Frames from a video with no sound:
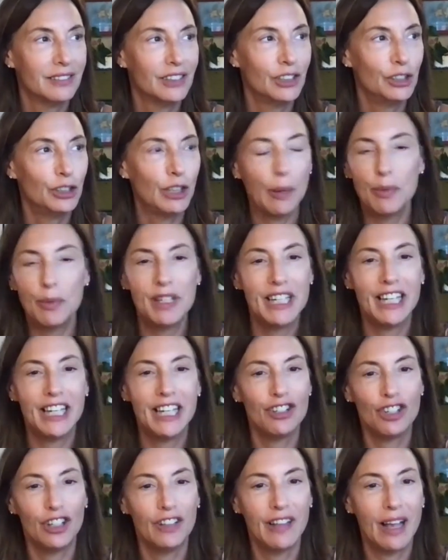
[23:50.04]

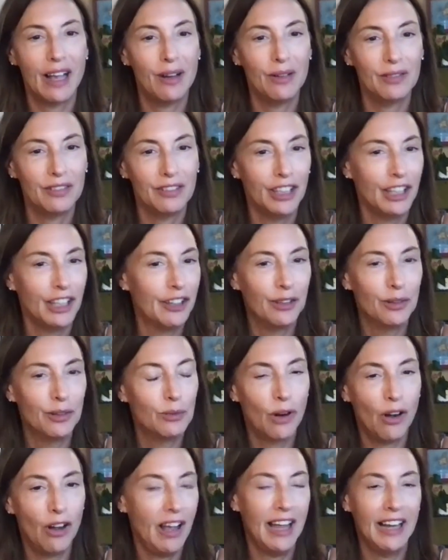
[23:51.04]
trepidation that
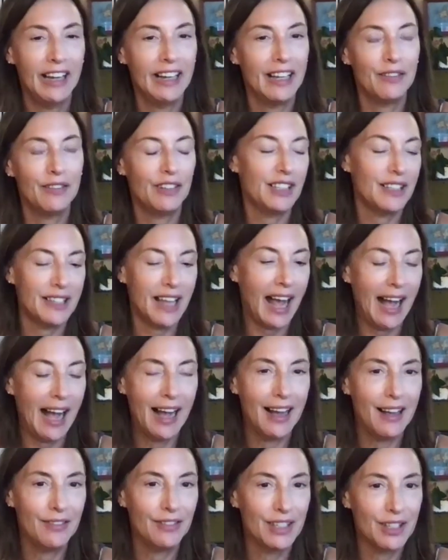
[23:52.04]
any of us
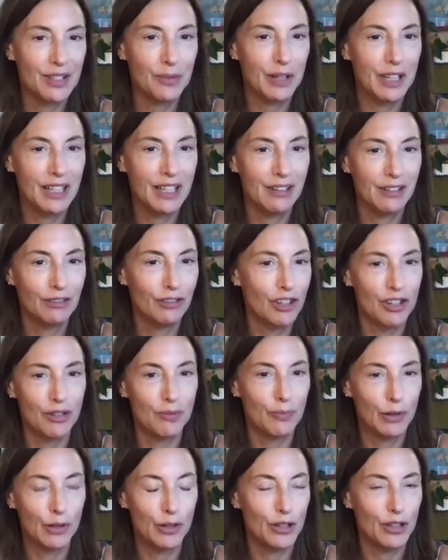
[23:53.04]
have as we just
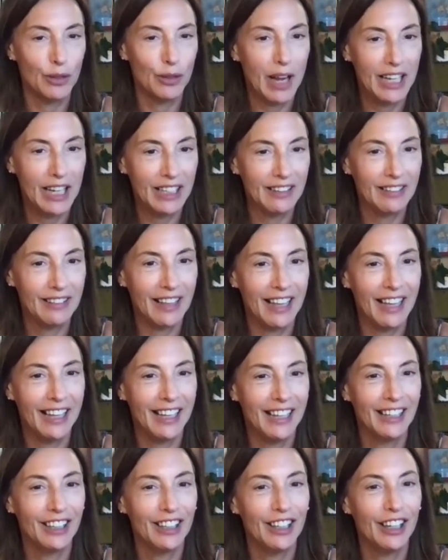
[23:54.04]
pursue
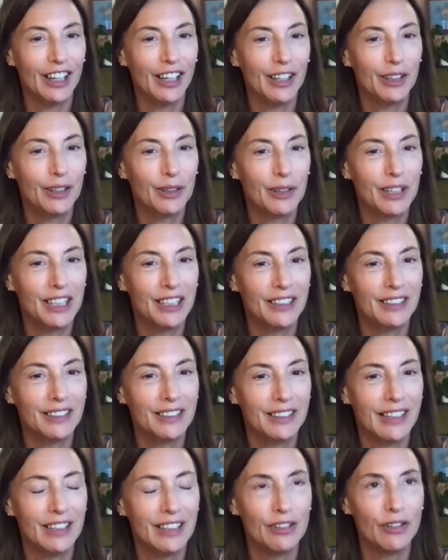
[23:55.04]
anything, and
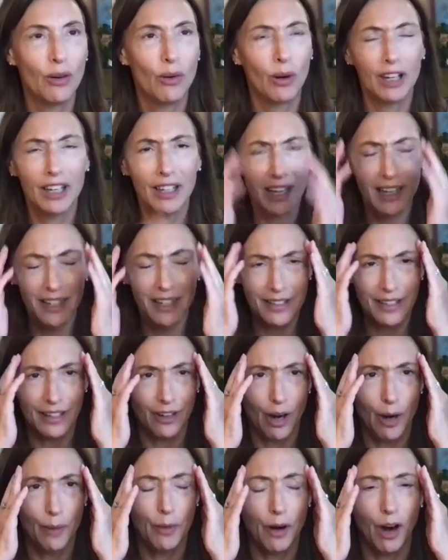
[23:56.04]
organizing
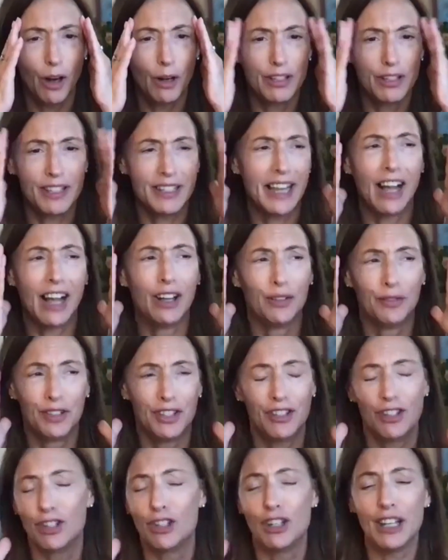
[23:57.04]
ourselves
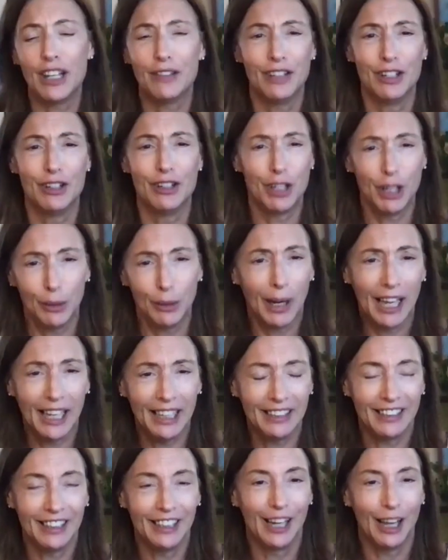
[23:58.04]
to even do it,
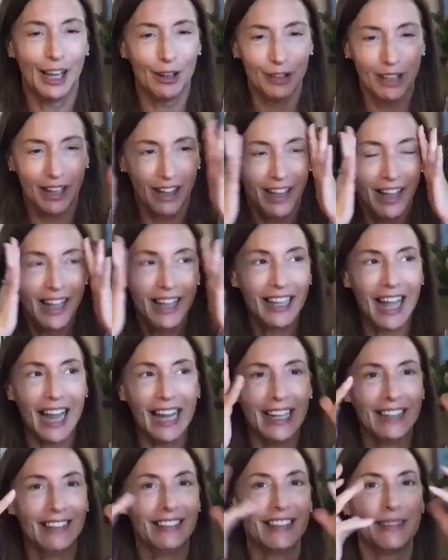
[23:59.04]

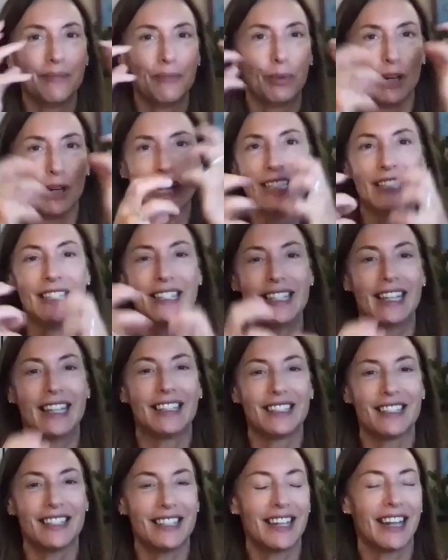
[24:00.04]
getting the brain
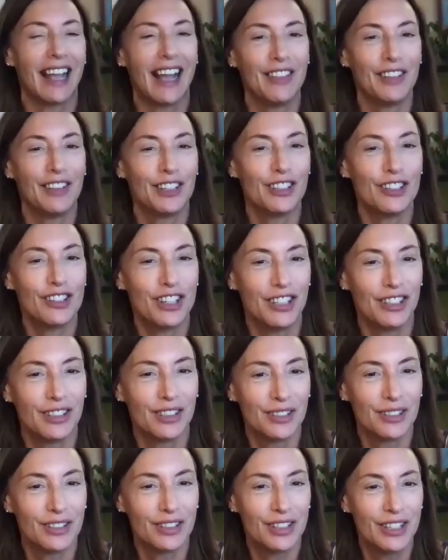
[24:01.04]
cells together
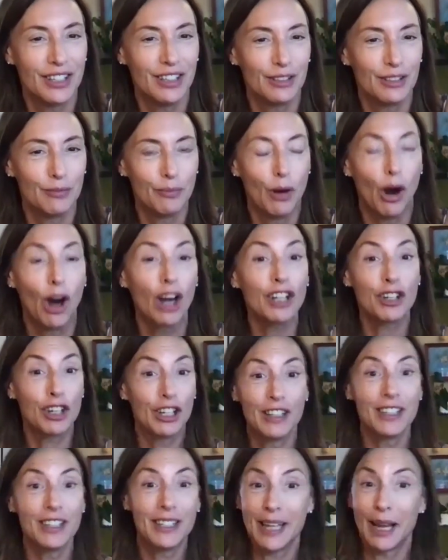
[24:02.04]
to march in
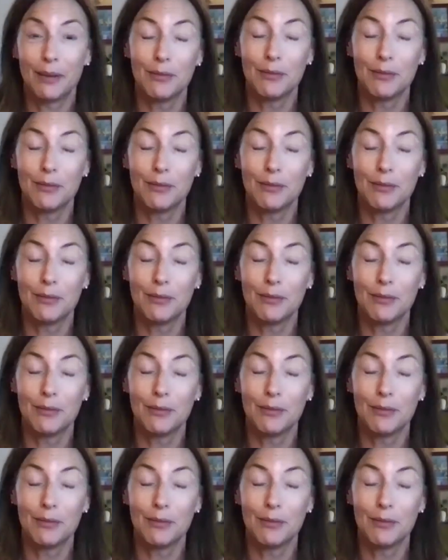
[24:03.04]
the same